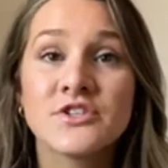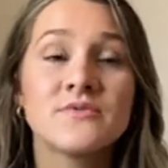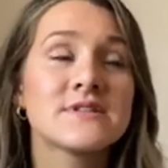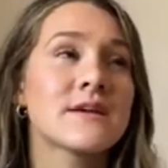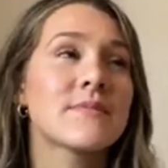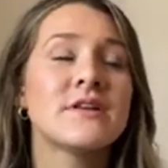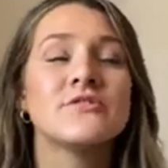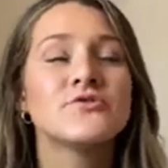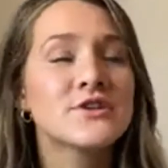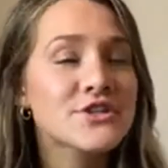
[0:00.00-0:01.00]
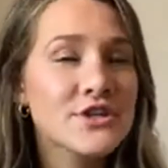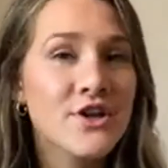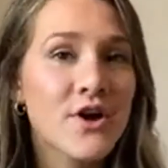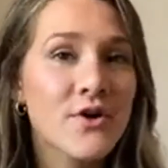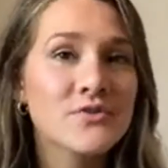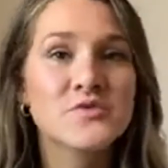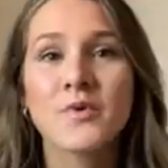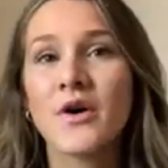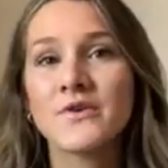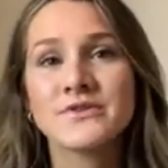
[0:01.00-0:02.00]
She was like my nutrition coach,
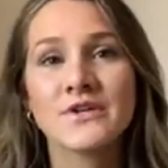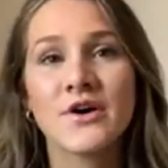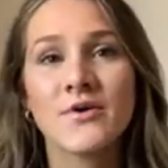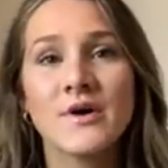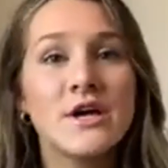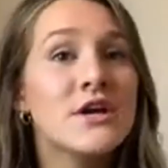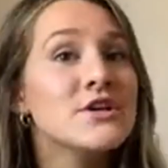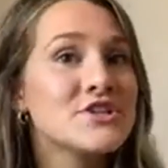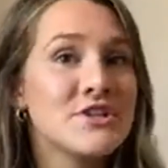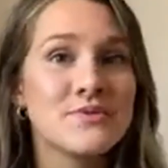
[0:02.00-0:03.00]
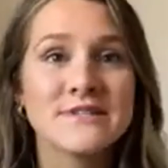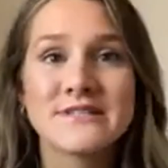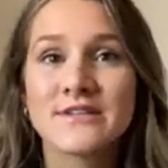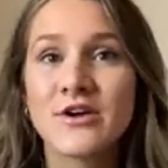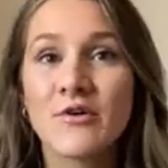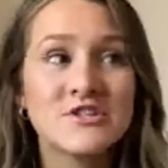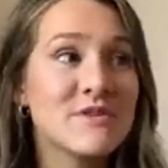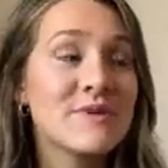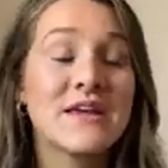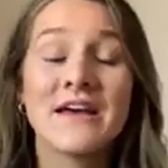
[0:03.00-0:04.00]
but also she was
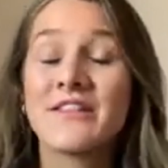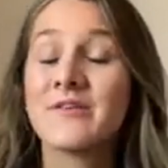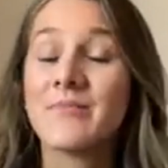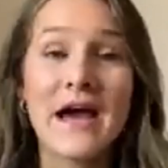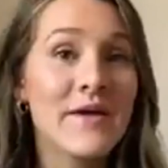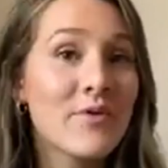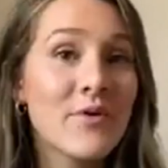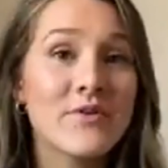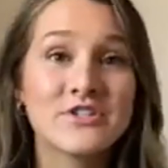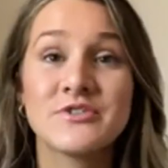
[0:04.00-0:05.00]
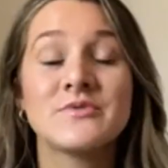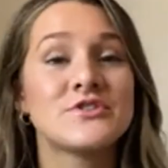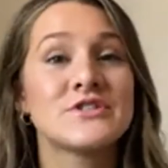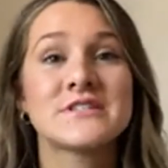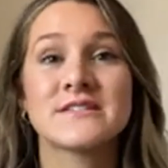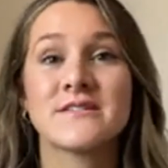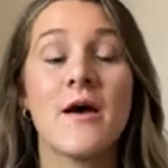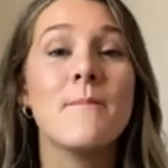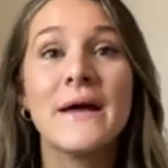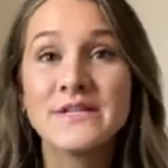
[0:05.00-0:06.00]
coaching me in the Bible. She was just
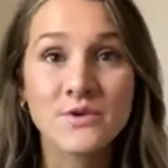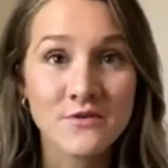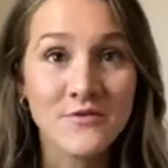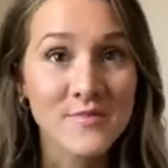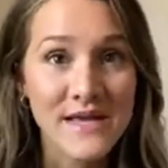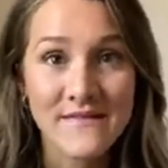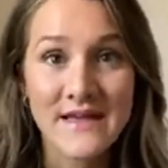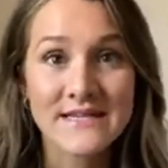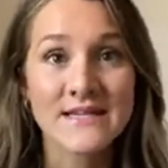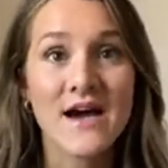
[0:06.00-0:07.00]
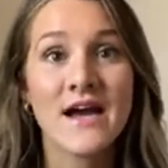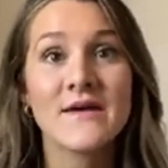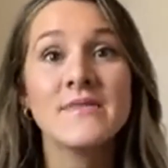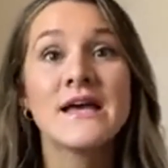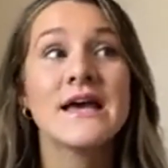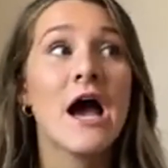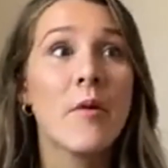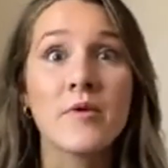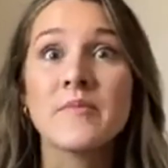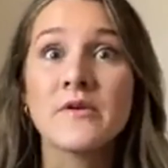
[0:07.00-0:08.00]
a mentor for me in that time,
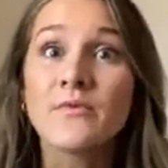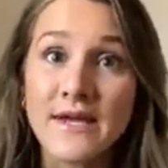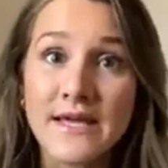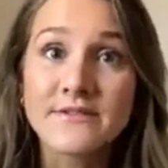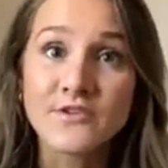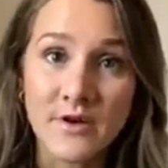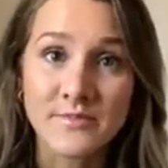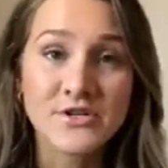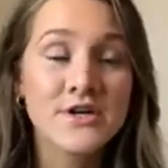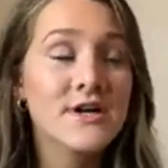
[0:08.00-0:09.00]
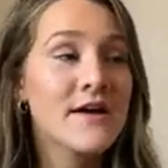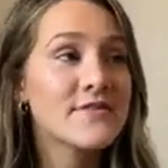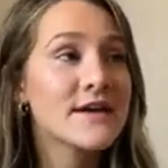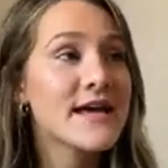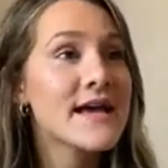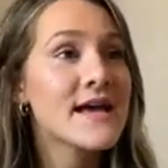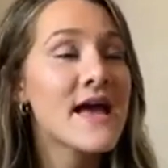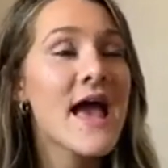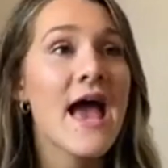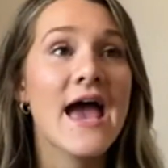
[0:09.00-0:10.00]
helping me read scripture every day.
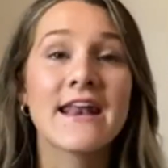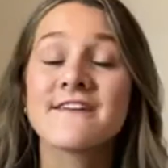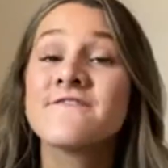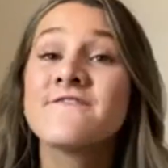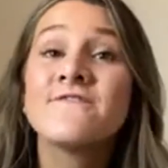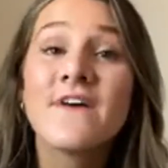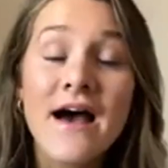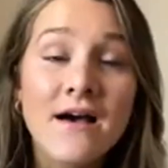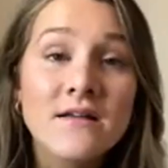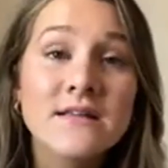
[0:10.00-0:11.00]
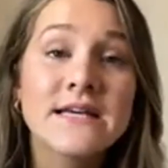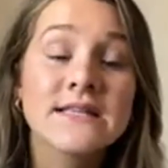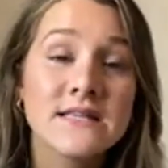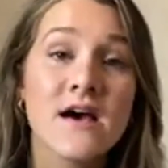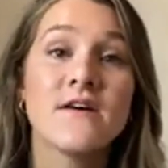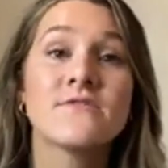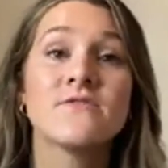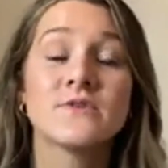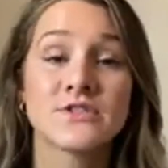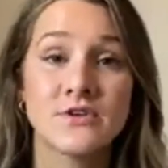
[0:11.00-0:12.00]
And I fell in love
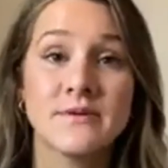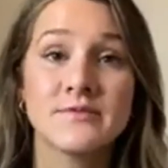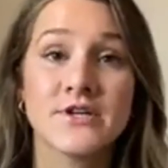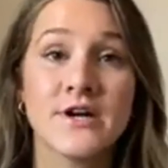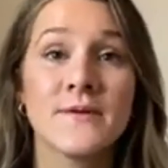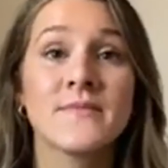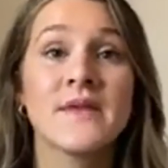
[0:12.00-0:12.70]
with scripture.